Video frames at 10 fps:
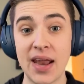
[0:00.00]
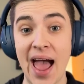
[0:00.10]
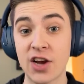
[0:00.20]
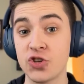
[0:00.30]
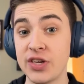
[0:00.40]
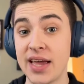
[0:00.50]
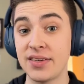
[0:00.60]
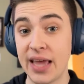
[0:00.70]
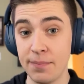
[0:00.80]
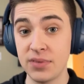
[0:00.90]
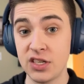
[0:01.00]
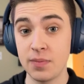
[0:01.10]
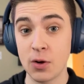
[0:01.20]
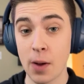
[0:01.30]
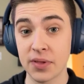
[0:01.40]
been actually attempted
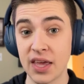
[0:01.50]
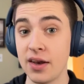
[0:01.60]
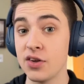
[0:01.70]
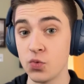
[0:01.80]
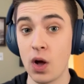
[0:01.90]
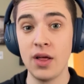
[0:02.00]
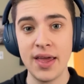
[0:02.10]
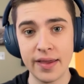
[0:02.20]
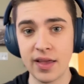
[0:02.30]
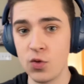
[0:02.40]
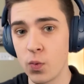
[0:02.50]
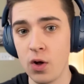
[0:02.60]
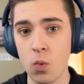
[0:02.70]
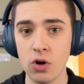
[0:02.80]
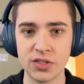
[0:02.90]
to be replicated as well in the
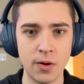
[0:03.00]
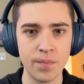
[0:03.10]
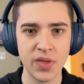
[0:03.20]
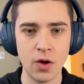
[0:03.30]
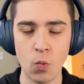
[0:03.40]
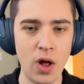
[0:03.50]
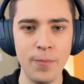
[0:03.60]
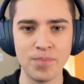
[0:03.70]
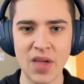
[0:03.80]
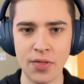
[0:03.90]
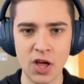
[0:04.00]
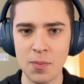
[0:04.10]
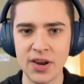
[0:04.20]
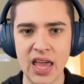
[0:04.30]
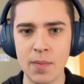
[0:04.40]
real world? Well, I thought
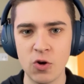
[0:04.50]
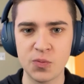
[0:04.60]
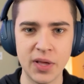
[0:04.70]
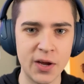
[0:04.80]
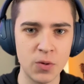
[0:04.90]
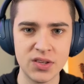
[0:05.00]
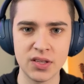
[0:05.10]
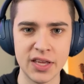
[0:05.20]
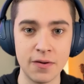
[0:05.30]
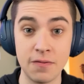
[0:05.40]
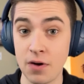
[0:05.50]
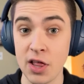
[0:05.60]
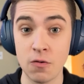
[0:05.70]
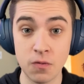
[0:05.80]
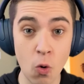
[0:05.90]
about a game I was playing recently,
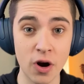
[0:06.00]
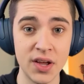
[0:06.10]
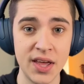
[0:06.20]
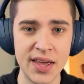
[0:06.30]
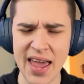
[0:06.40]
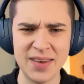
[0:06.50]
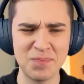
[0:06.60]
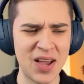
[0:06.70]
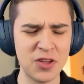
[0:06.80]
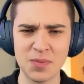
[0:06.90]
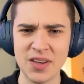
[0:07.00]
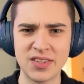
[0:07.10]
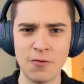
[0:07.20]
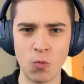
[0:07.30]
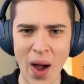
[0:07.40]
Fallout 4, and I thought to
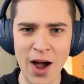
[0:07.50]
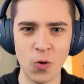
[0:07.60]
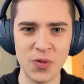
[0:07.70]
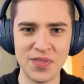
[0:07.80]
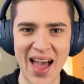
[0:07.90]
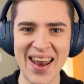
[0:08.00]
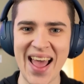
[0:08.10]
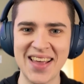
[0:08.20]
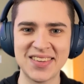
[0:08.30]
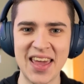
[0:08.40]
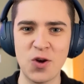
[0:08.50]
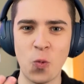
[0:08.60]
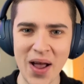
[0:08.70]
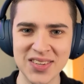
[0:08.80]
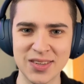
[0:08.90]
myself, wow, that has a
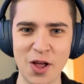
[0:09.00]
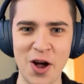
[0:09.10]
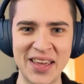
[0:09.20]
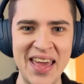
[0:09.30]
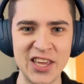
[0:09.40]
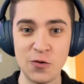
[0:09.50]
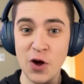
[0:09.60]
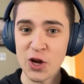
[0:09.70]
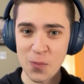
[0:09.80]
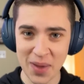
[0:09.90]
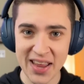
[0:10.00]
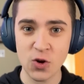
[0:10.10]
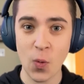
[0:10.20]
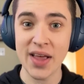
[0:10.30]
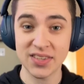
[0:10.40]
quest log. You've got your
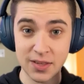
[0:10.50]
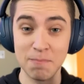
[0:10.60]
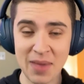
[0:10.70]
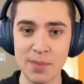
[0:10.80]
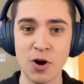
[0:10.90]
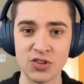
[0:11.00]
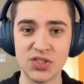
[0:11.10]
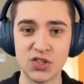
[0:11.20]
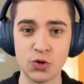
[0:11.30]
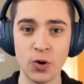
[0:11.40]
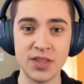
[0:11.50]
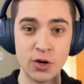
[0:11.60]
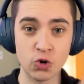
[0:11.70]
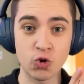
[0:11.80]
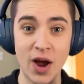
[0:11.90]
main quests, the main parts of the story that
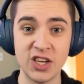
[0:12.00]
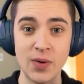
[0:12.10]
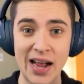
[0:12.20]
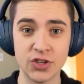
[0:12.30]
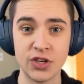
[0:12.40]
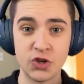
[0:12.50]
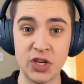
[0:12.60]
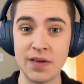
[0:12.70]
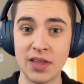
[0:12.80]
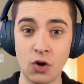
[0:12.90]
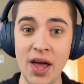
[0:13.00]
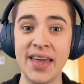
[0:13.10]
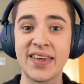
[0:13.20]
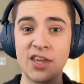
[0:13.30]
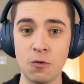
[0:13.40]
you're trying to actually achieve that'll
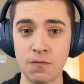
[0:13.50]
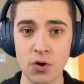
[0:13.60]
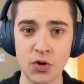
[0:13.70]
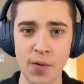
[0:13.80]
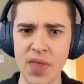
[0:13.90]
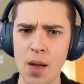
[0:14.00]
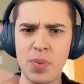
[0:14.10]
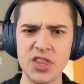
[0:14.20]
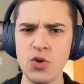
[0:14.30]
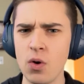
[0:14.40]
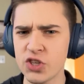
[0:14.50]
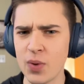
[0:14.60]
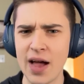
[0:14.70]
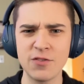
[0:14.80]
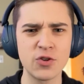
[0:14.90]
get you further, but then you
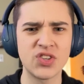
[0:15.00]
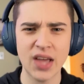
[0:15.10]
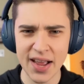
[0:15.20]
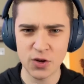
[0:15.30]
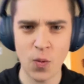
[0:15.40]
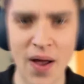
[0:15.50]
also have your side